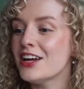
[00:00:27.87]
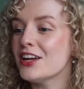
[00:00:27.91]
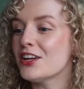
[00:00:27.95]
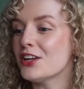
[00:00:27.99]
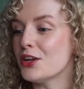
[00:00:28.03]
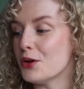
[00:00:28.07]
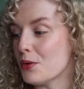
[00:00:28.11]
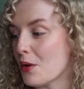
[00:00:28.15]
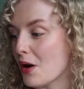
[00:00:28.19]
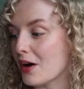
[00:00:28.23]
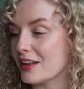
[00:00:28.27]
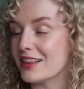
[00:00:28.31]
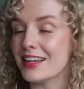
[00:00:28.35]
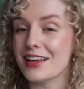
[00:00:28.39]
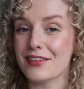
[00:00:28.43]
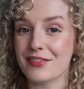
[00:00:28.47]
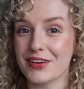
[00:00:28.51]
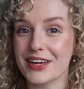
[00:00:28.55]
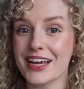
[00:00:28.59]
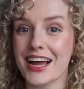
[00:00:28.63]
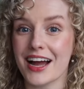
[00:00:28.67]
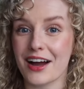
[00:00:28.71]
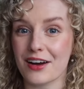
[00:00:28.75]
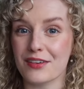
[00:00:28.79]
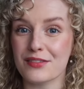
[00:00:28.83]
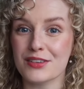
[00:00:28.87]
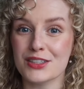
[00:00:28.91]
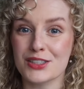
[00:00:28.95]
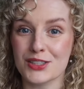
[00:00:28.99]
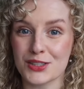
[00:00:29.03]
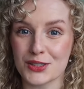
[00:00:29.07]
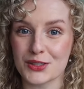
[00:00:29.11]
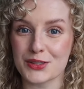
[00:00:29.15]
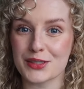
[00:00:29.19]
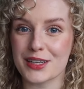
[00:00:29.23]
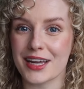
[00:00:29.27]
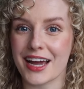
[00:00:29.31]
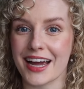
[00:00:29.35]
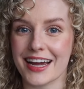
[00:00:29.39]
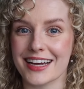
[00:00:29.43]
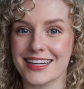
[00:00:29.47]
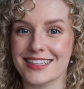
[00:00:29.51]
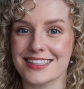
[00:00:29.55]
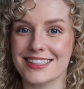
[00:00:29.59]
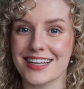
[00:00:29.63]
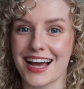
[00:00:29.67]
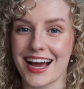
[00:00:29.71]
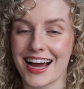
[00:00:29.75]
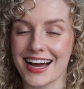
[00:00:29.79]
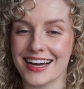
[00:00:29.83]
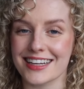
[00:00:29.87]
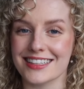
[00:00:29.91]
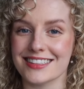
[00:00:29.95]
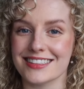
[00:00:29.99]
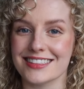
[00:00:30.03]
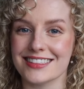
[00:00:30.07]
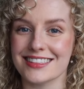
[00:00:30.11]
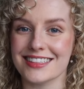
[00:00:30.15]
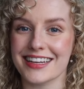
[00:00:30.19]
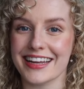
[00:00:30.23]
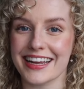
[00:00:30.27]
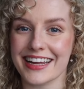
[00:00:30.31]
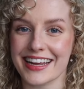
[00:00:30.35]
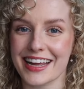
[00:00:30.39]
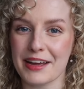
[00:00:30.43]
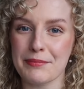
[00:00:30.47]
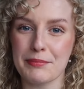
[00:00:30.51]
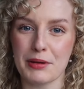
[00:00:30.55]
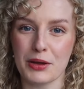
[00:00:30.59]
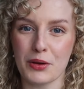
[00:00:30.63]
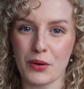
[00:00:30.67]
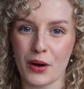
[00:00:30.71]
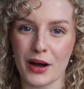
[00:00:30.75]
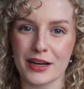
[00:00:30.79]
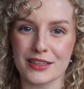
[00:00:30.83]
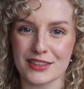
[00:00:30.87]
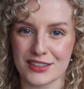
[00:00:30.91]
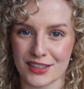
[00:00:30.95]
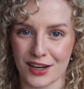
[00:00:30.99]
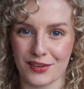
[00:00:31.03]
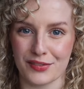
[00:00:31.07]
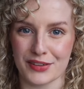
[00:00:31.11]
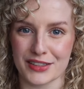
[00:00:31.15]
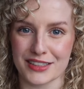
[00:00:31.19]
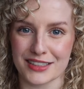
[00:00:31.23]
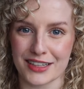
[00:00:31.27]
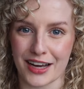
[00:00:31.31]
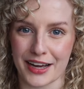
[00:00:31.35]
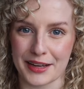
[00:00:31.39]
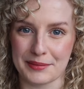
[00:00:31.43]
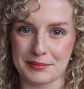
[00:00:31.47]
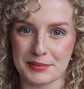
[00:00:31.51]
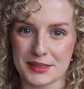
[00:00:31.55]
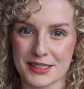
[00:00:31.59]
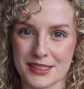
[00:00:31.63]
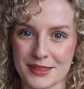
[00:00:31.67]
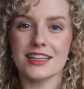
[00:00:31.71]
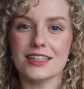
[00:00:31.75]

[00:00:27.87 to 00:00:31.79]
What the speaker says: you are living out of a suitcase and it can be quite tough at times.